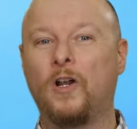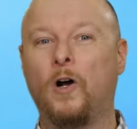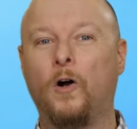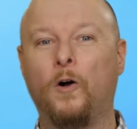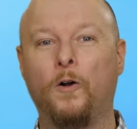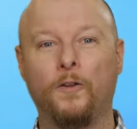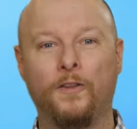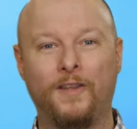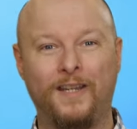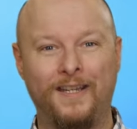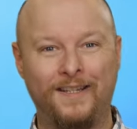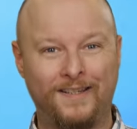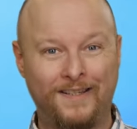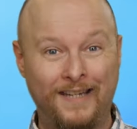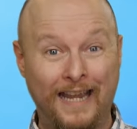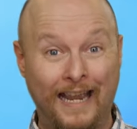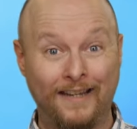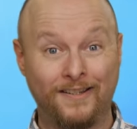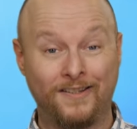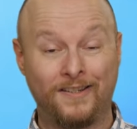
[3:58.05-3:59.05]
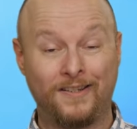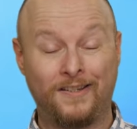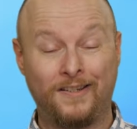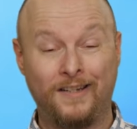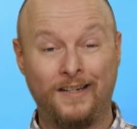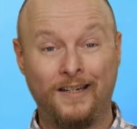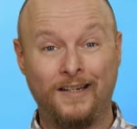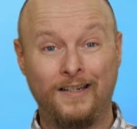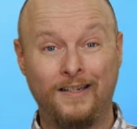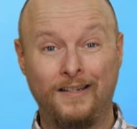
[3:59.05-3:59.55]
all these tests
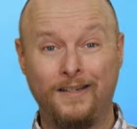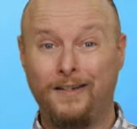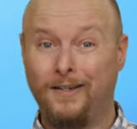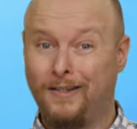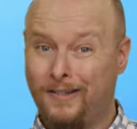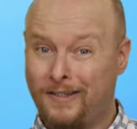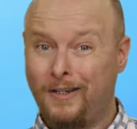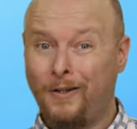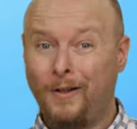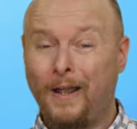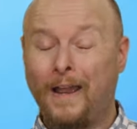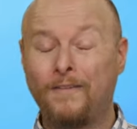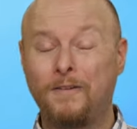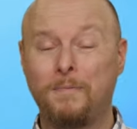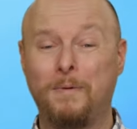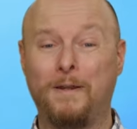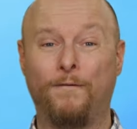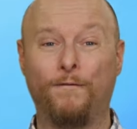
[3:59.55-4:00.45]
you still have to be